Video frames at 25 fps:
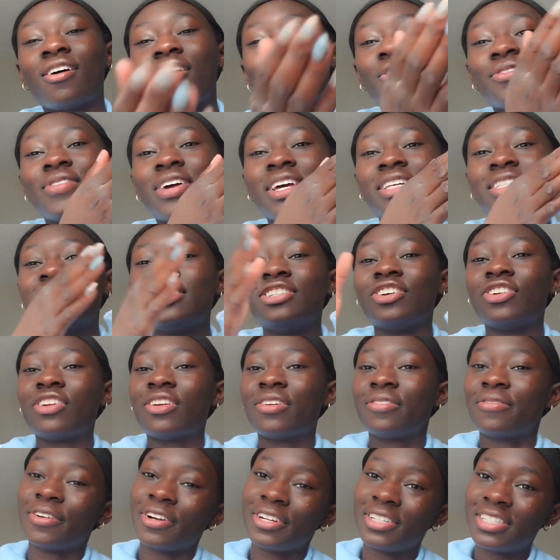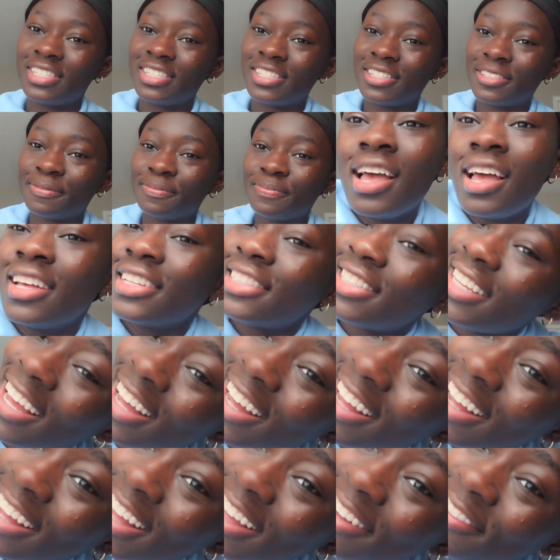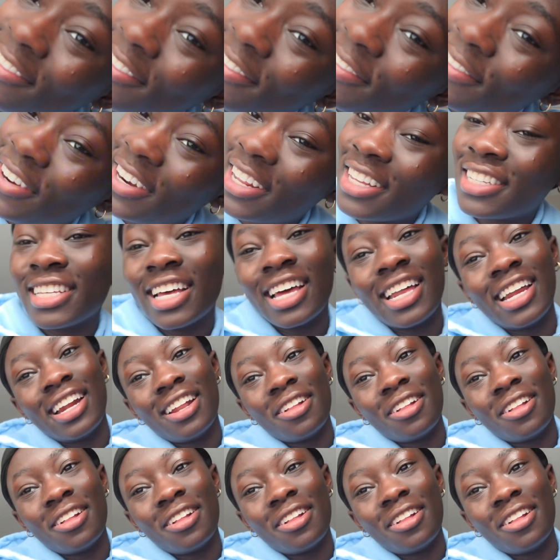all the way to January 1st. So yeah, I'm pretty excited.